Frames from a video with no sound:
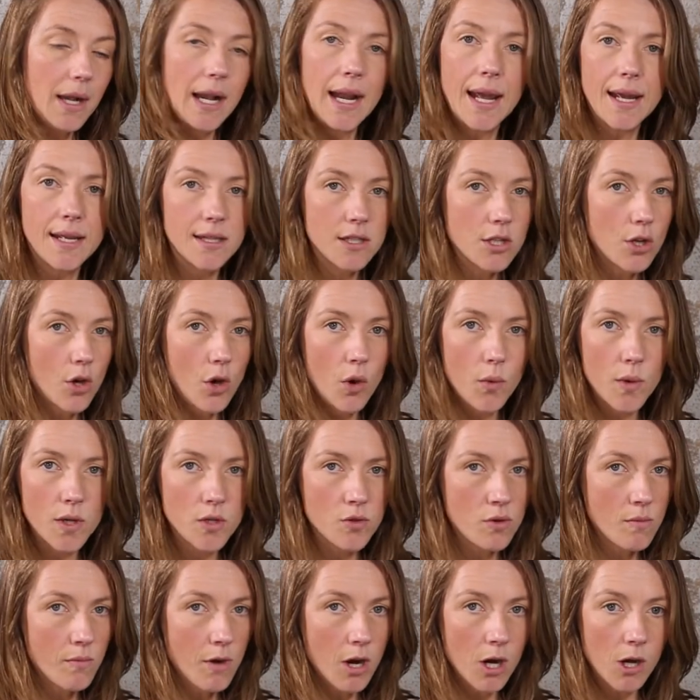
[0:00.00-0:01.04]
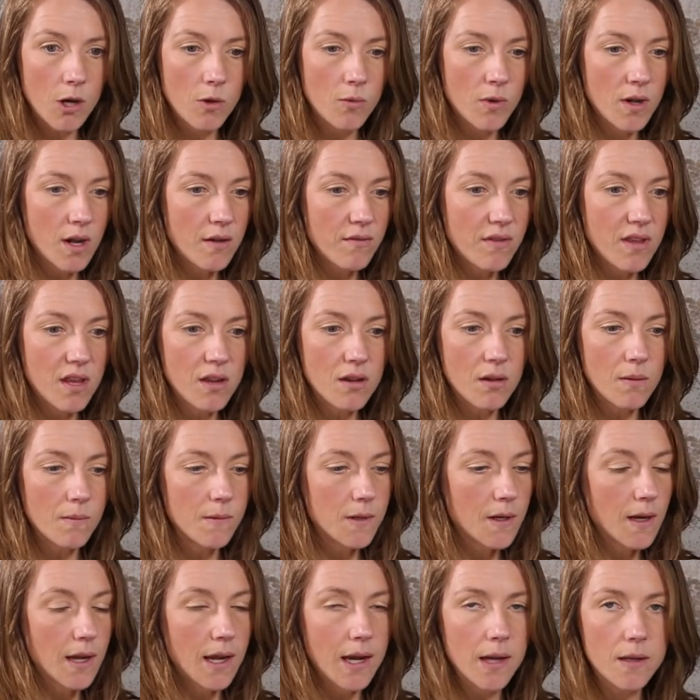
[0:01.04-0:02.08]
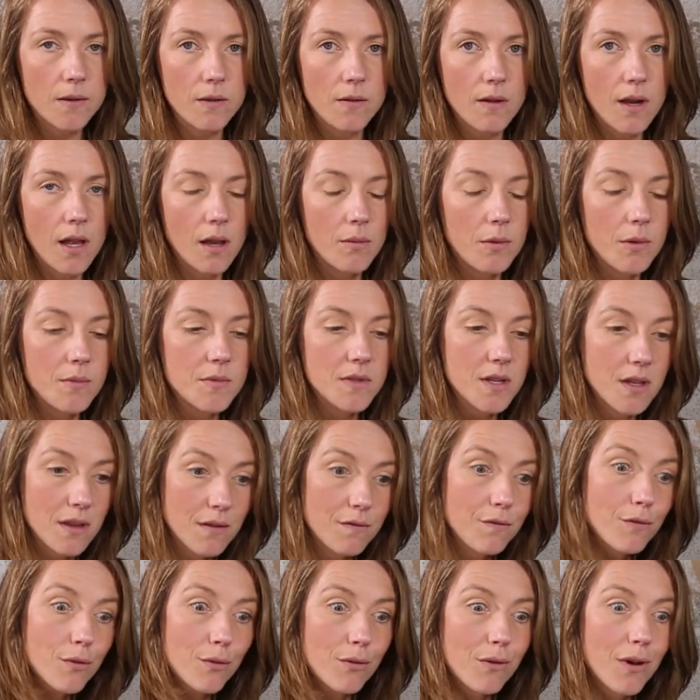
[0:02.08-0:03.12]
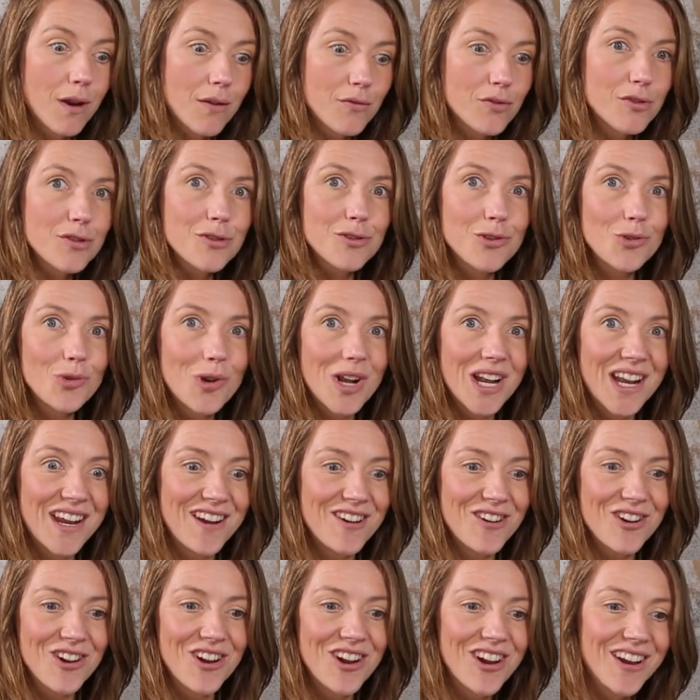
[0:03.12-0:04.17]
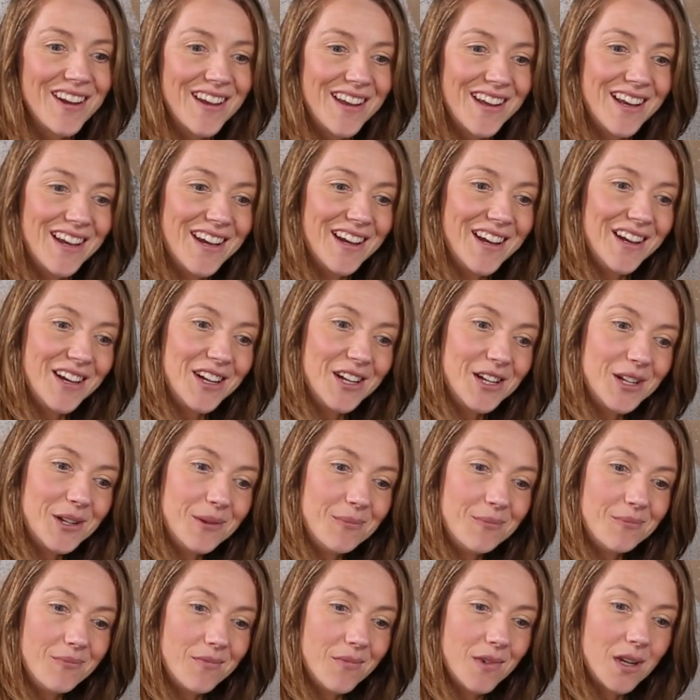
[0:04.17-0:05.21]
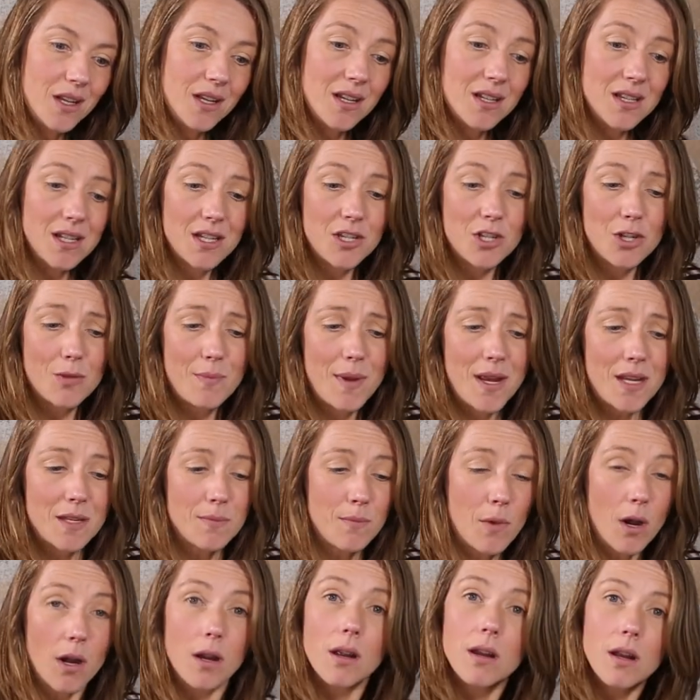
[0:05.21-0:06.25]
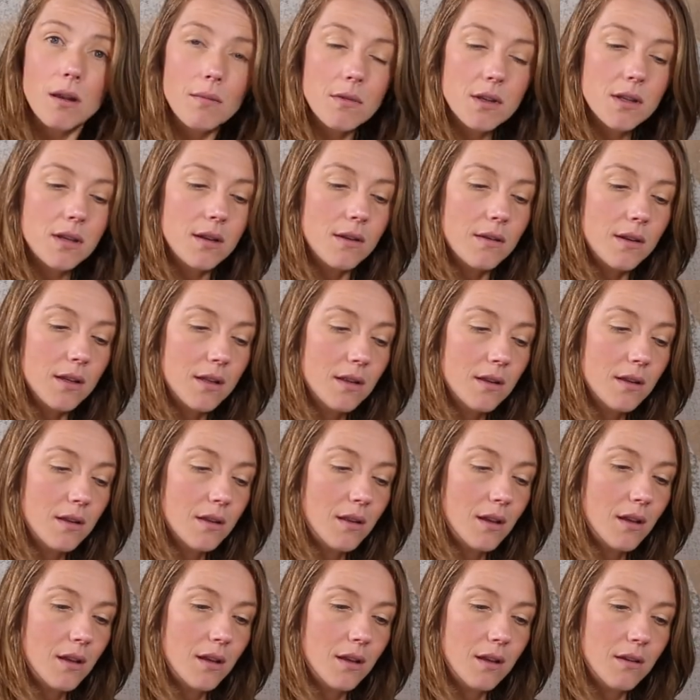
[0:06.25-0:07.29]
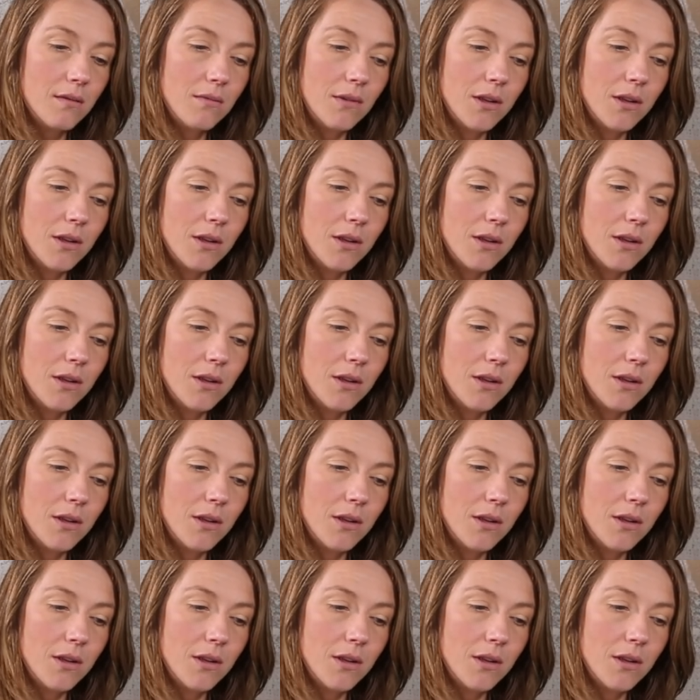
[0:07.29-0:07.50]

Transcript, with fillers: clients always remark whenever they come to collect their albums that the photographs are so clear um, and it's, it's your best marketing material. Uh,